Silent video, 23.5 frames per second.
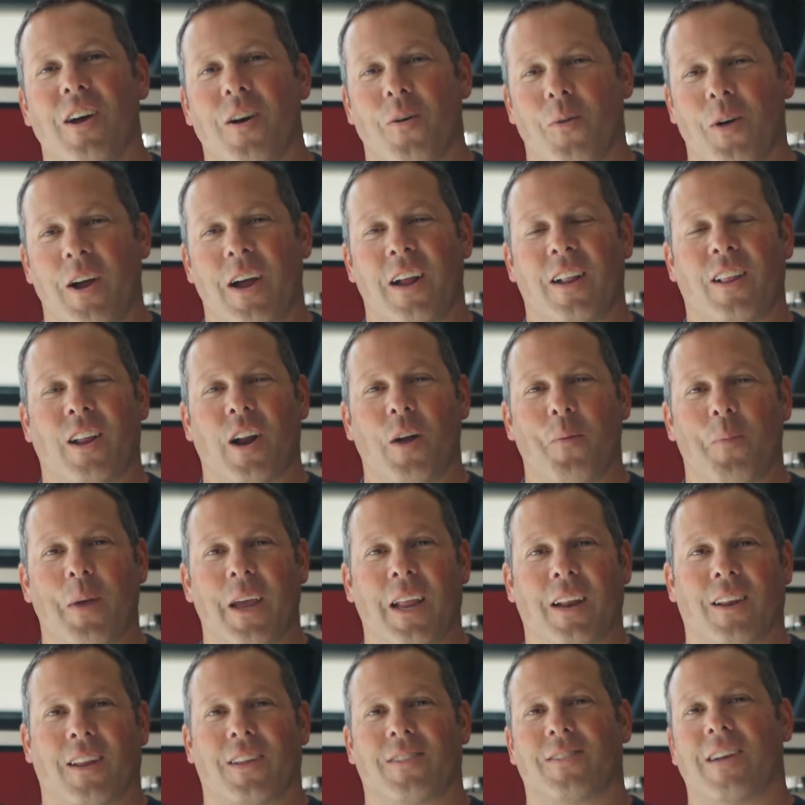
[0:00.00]
We ended up
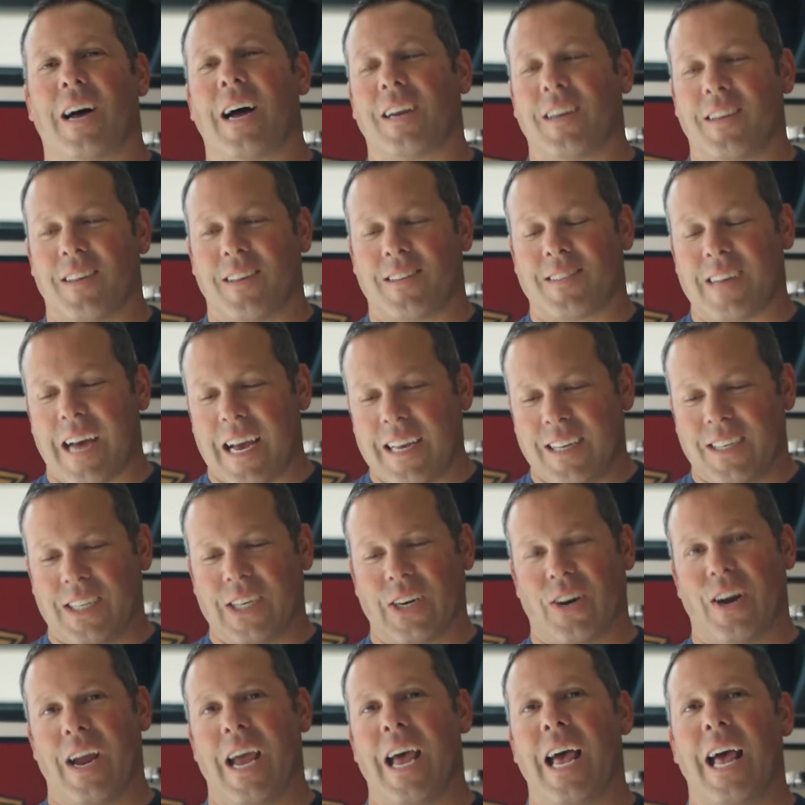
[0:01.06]
eating lasagna the size of
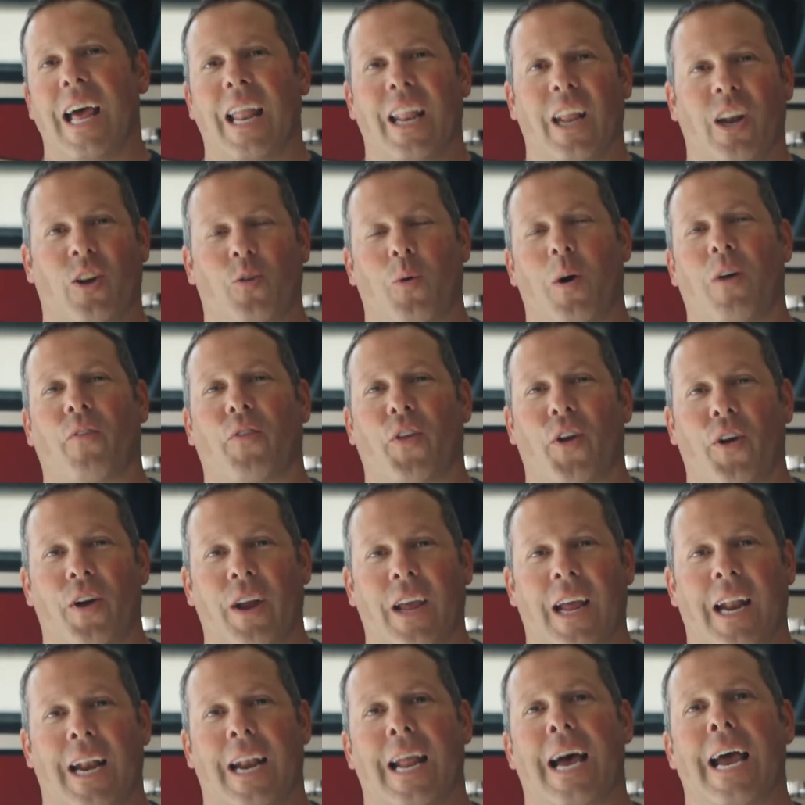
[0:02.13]
your head at 12:30
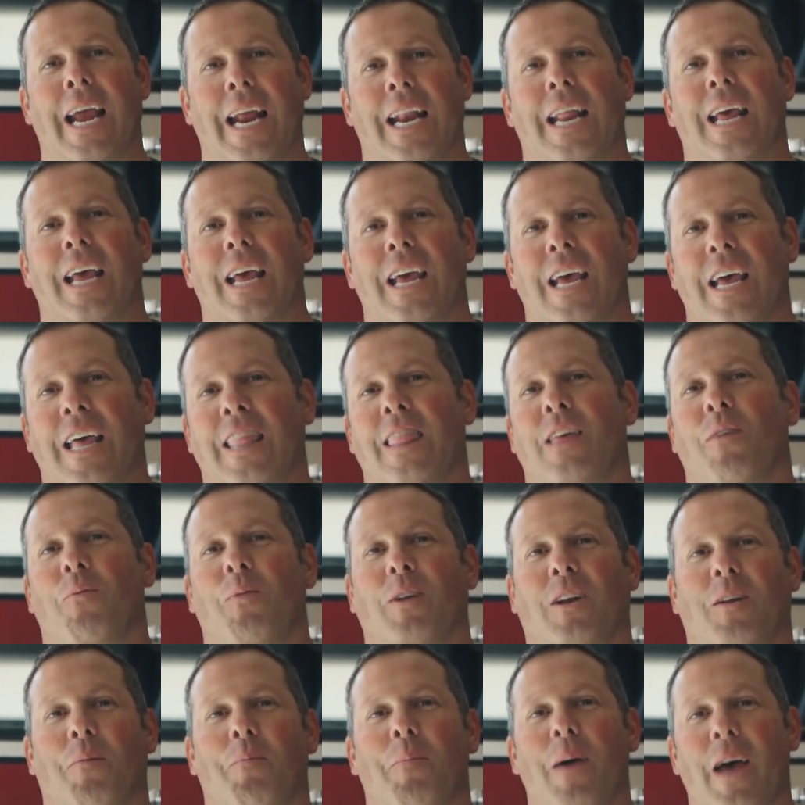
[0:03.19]
at night, and then
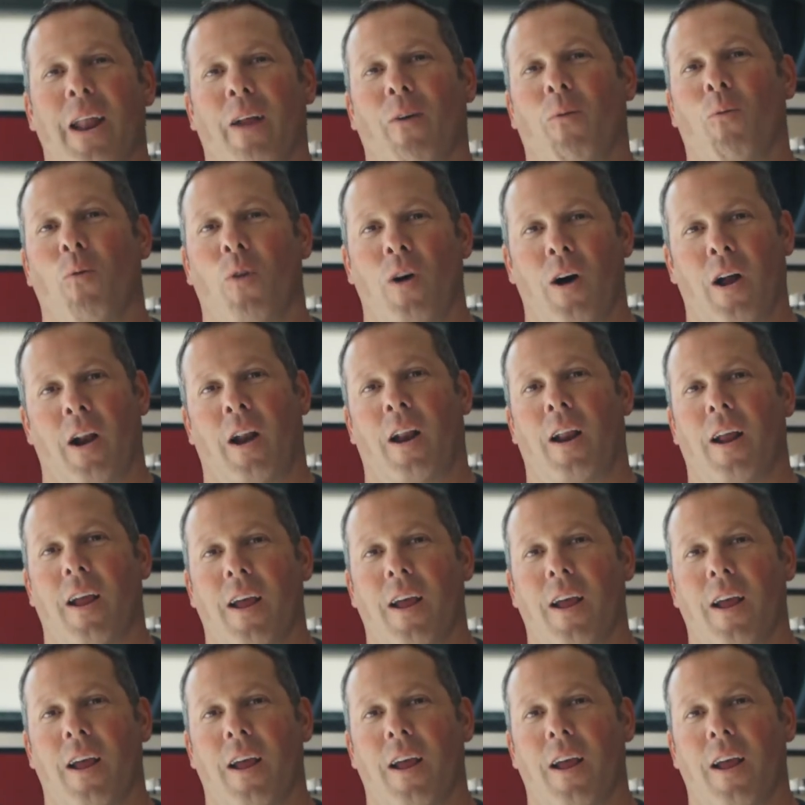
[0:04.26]
went to bed at 1.